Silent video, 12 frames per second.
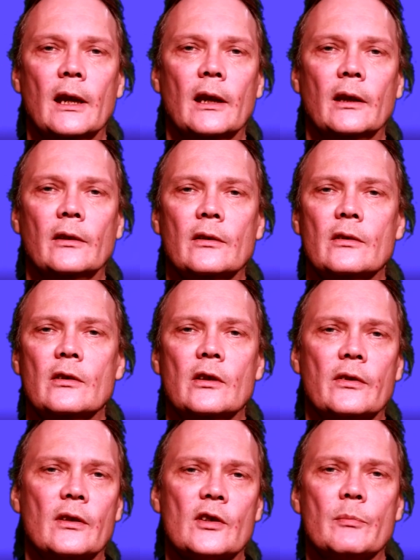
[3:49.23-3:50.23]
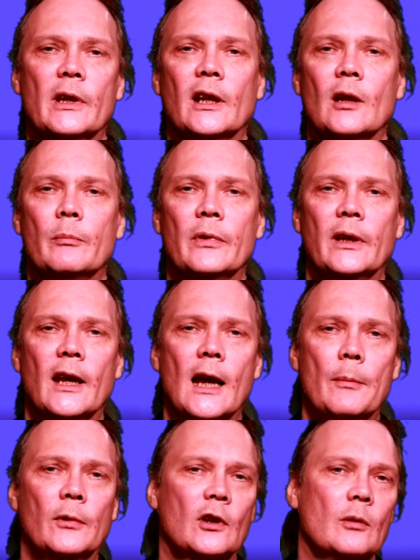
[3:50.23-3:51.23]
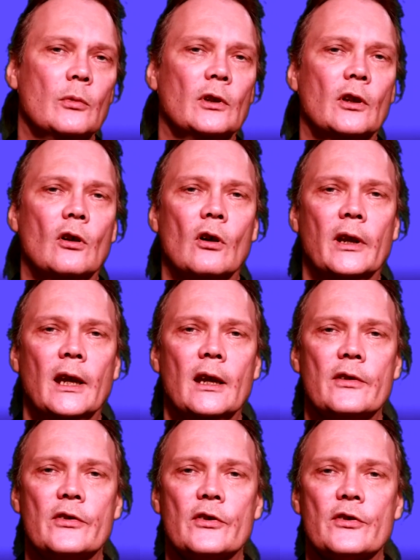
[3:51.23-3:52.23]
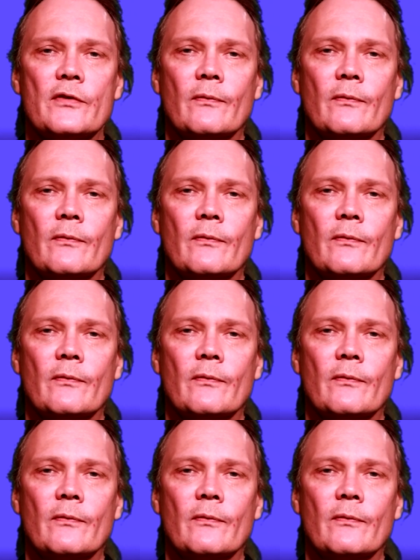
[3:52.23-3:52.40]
and this may not be applicable in all cases.